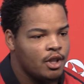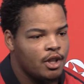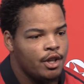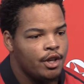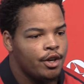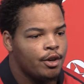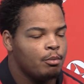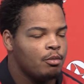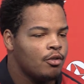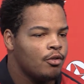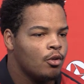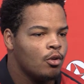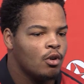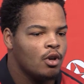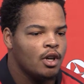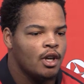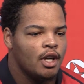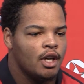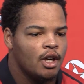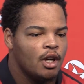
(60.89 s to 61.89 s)
year
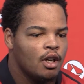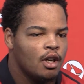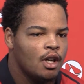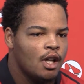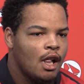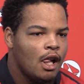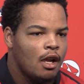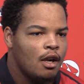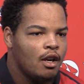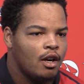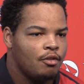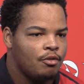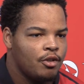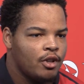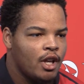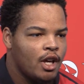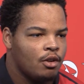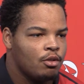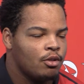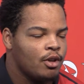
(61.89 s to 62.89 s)
before, and I feel
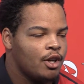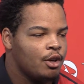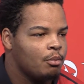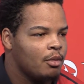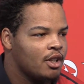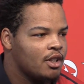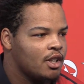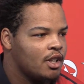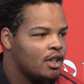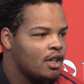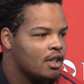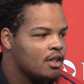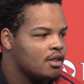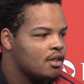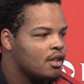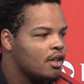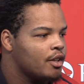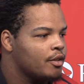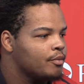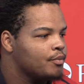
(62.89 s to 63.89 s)
like we're ready to make that next
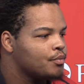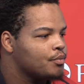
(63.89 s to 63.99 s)
step.